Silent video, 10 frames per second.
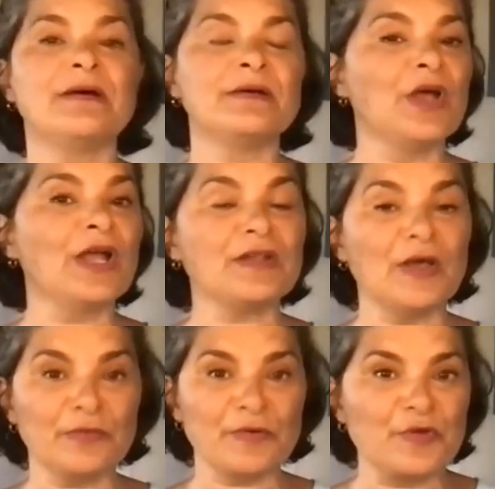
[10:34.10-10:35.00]

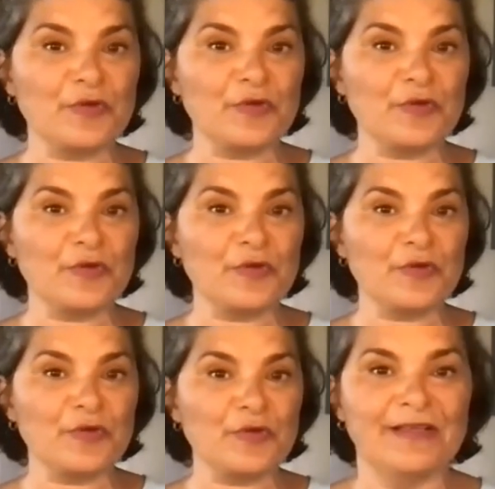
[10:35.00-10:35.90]
not with
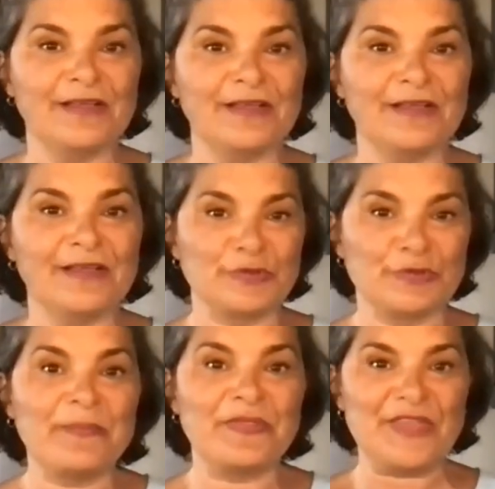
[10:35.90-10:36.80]
Gwen, the retreats
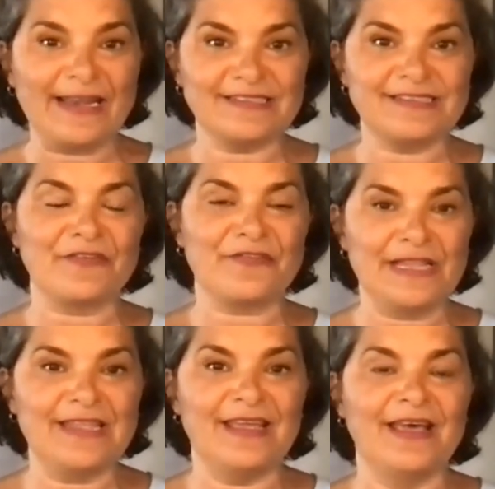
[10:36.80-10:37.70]
with Gwen, but that is
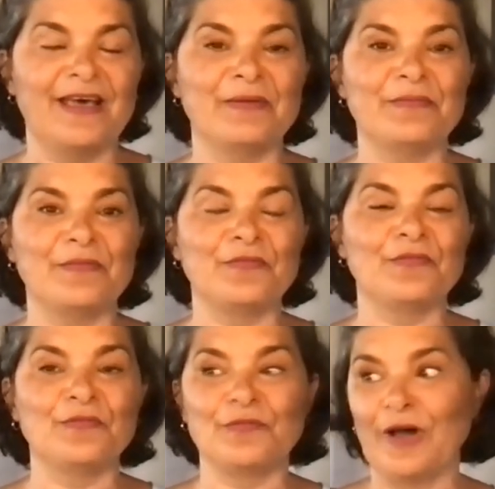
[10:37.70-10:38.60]
definitely
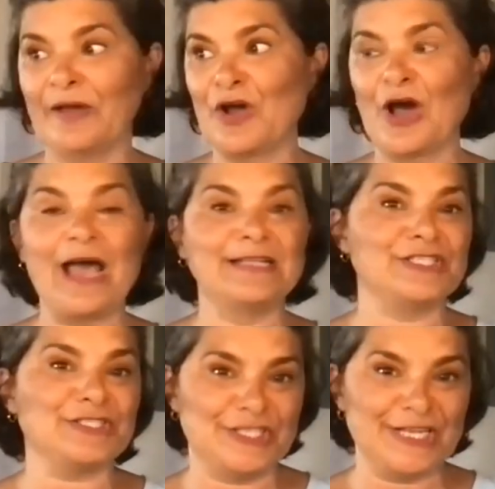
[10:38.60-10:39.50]
I
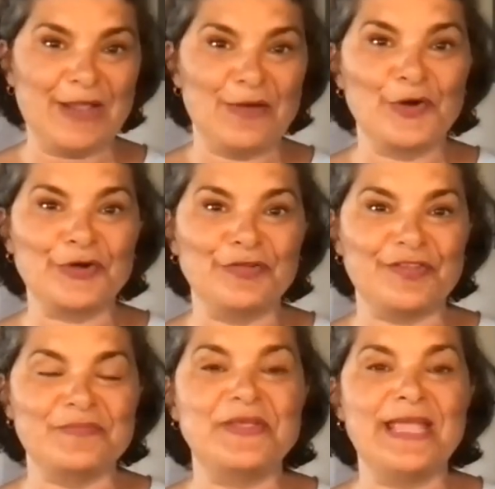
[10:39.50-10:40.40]
just today ordered
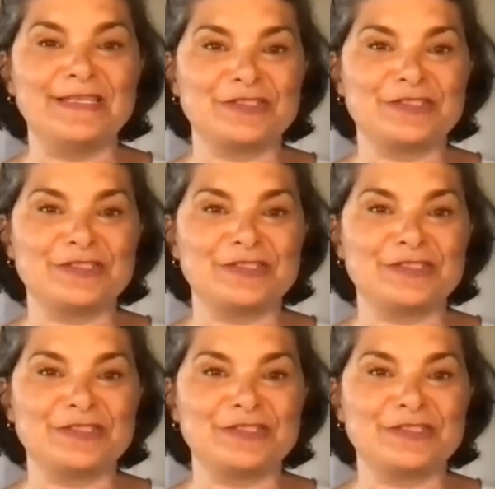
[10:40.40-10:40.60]
some pH